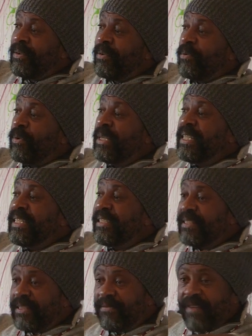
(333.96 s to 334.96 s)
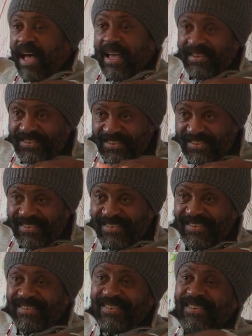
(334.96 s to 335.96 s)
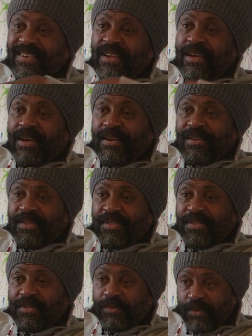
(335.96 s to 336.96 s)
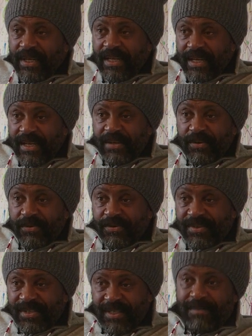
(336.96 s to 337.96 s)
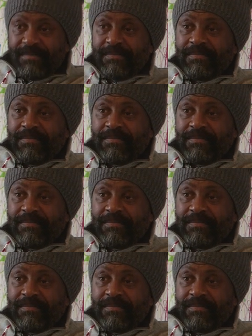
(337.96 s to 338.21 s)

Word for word: release the fascia three layers deep.